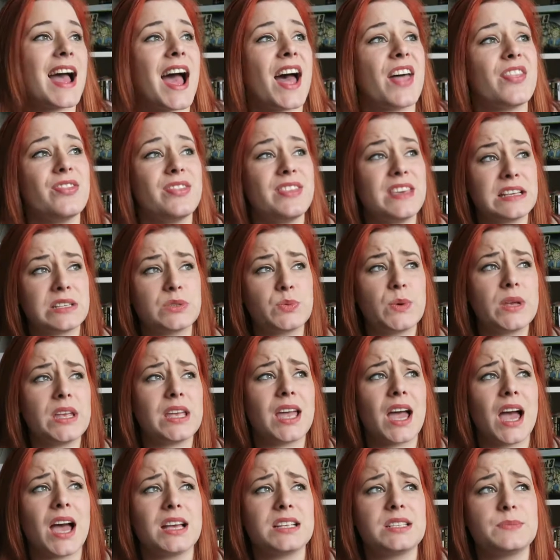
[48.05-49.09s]
And this
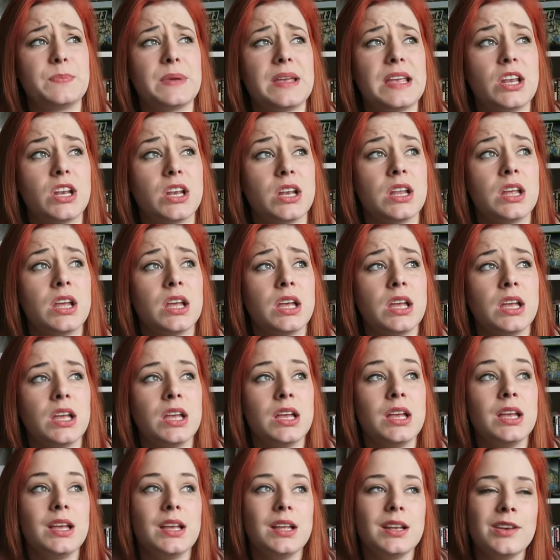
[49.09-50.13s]
week has been
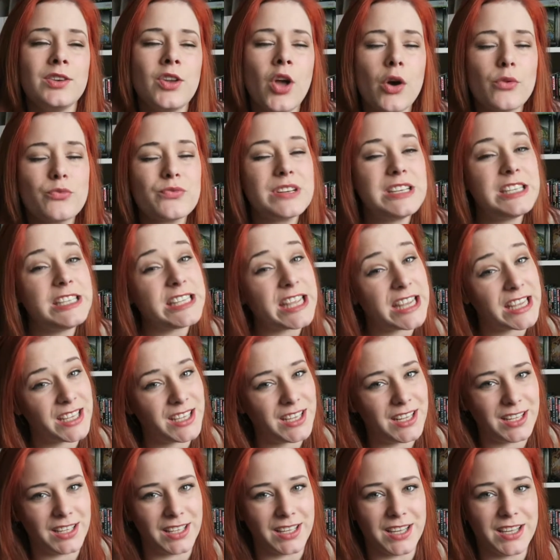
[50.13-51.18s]
not
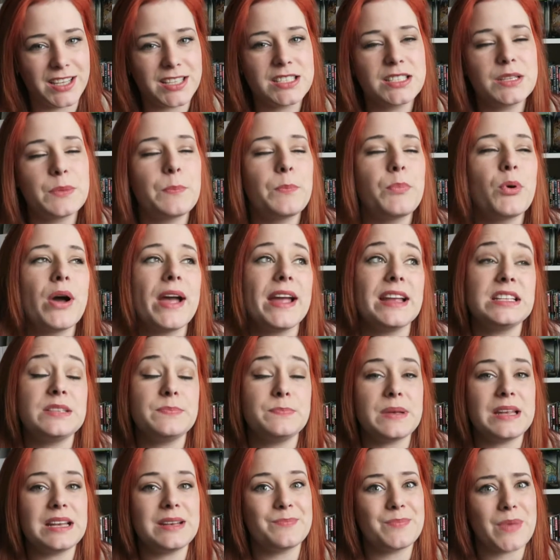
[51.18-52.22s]
ridiculous, but it's
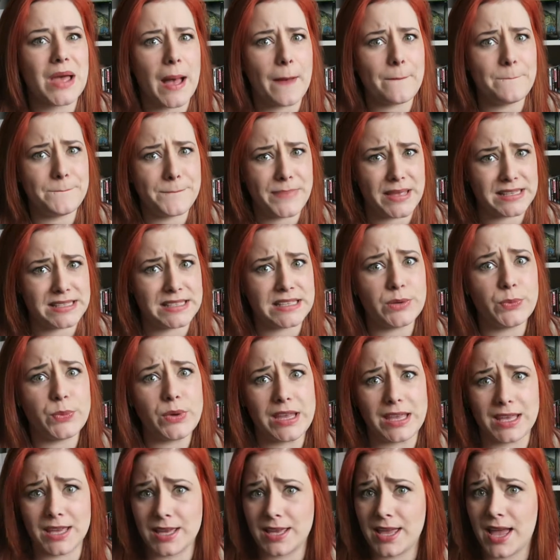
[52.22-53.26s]
been a busy
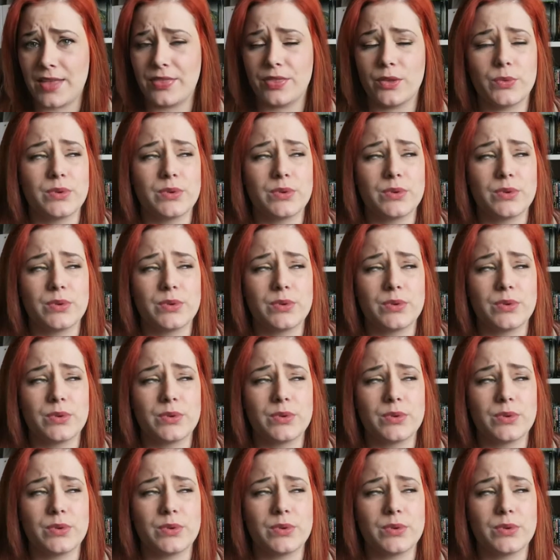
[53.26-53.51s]
week again.